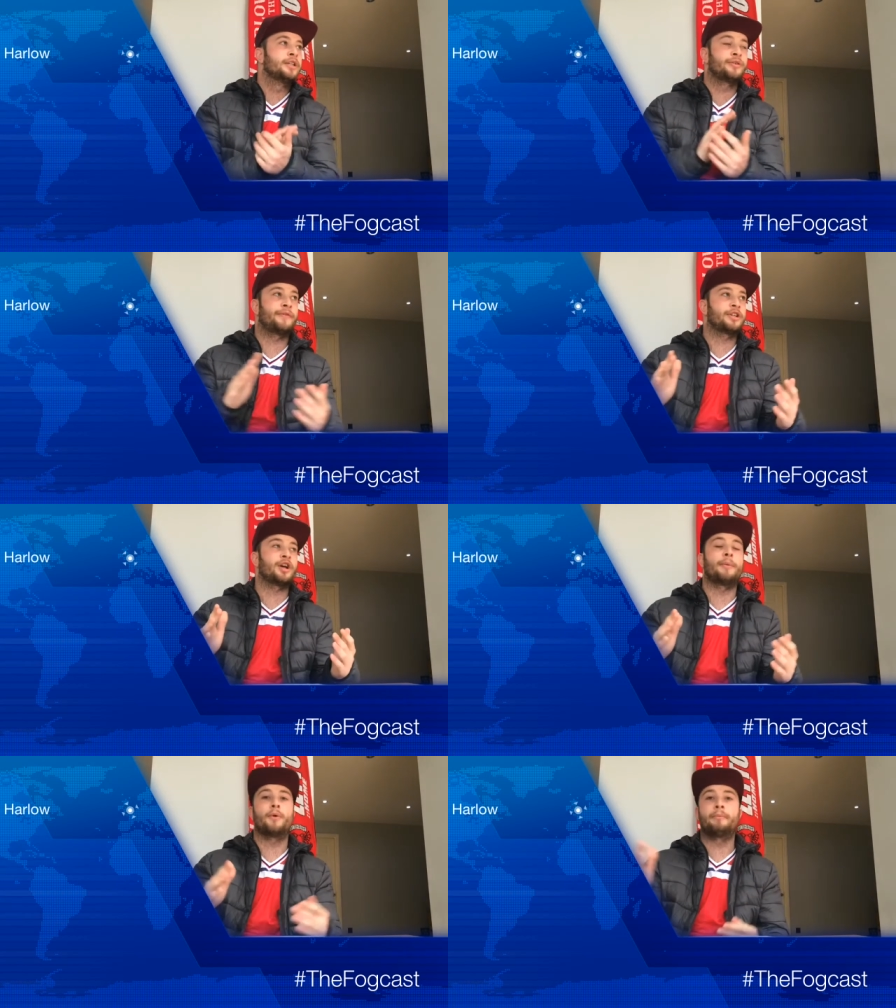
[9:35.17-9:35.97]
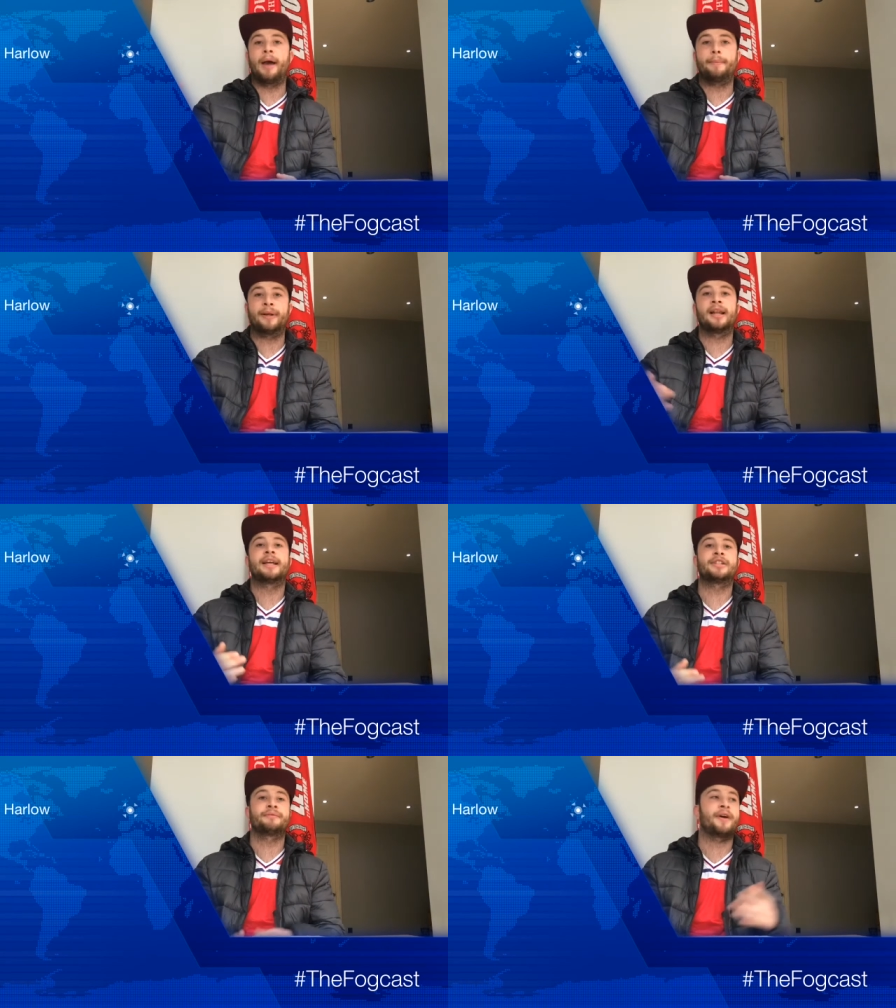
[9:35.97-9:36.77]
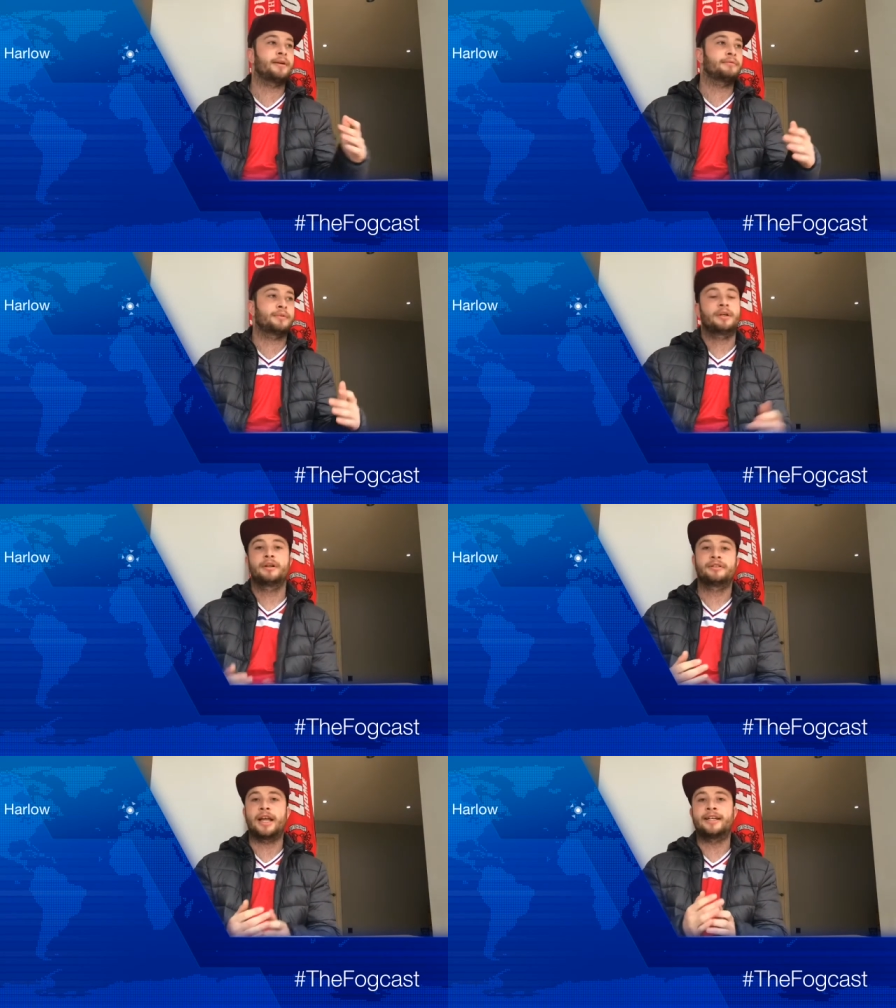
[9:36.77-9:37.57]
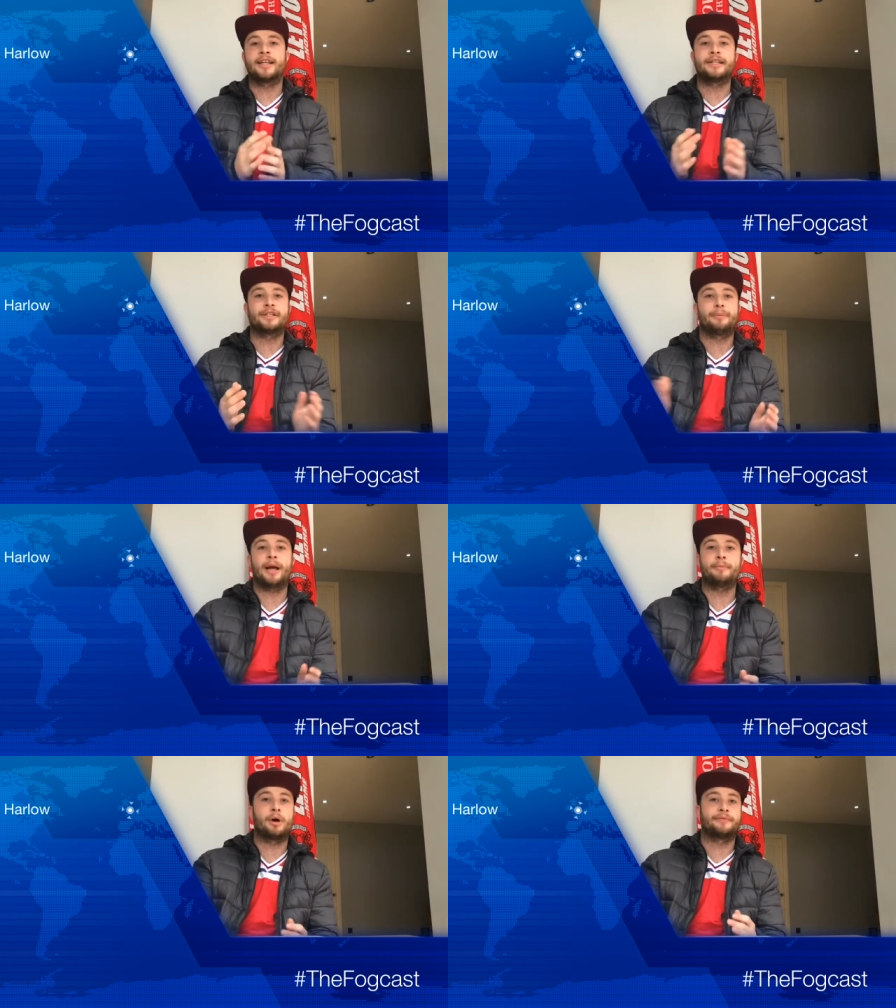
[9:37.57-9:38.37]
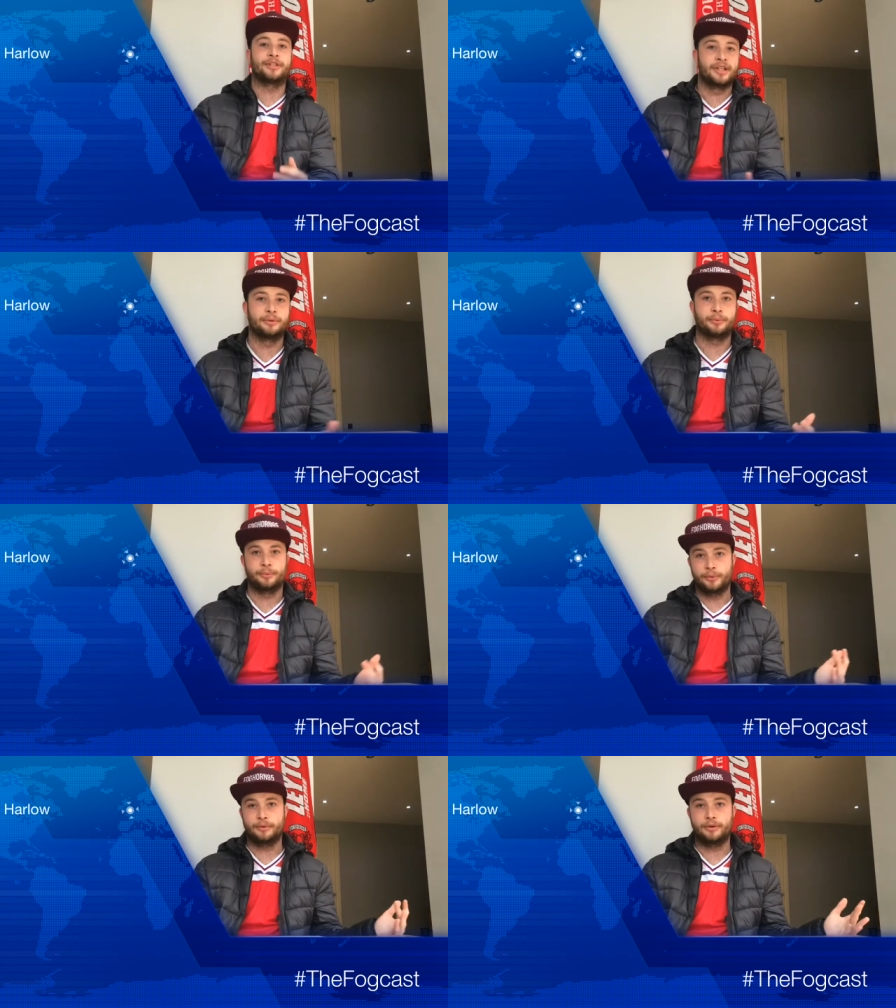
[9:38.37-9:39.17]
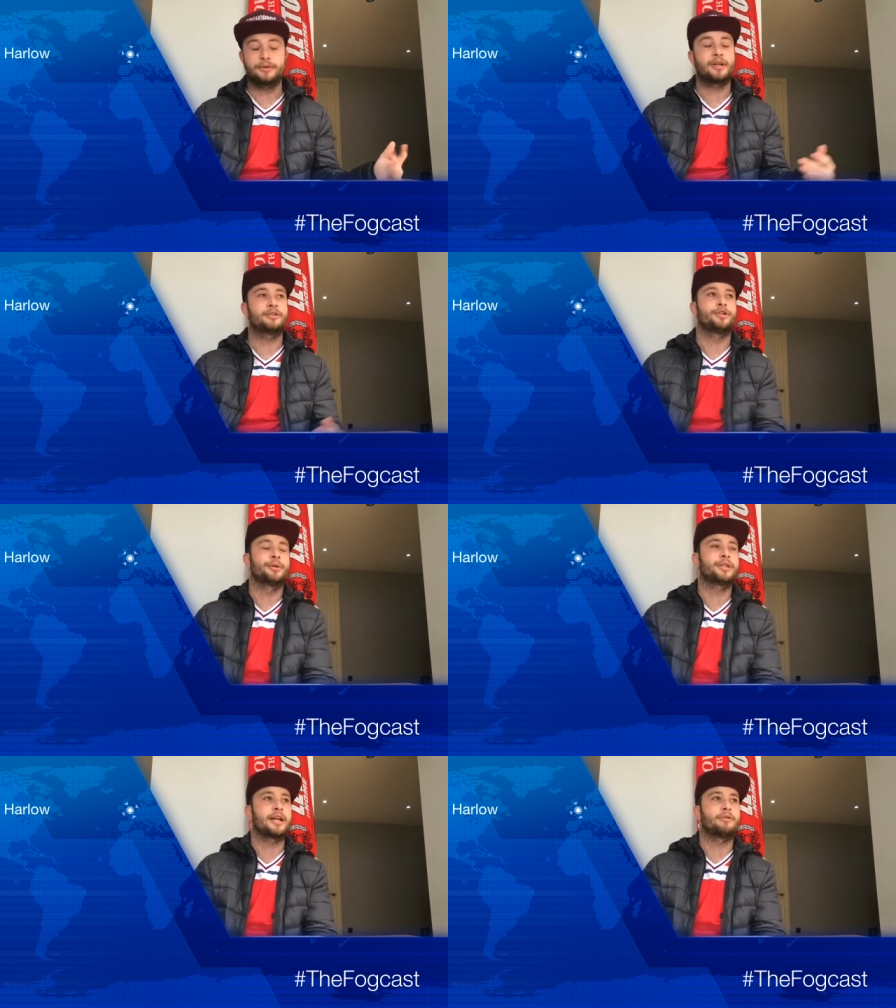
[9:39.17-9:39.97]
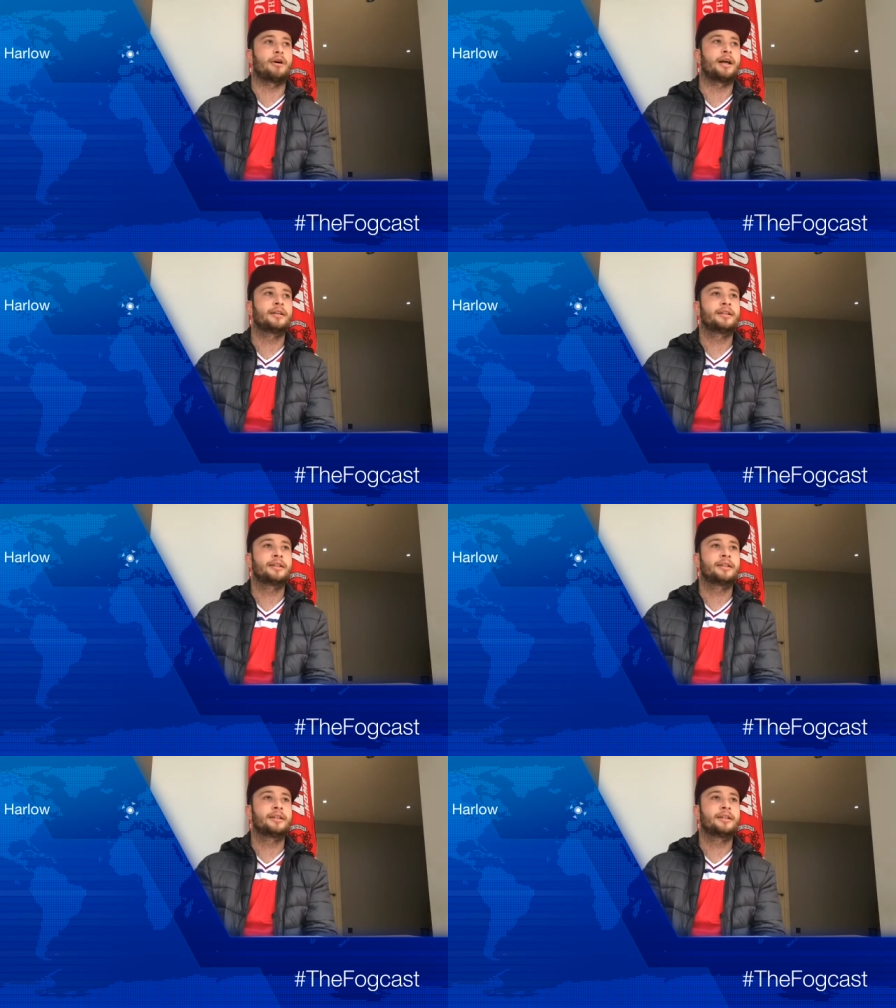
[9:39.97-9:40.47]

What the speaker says: So, for example, Met Police, if they can easily pay Murphy Tiddle on a Tuesday night.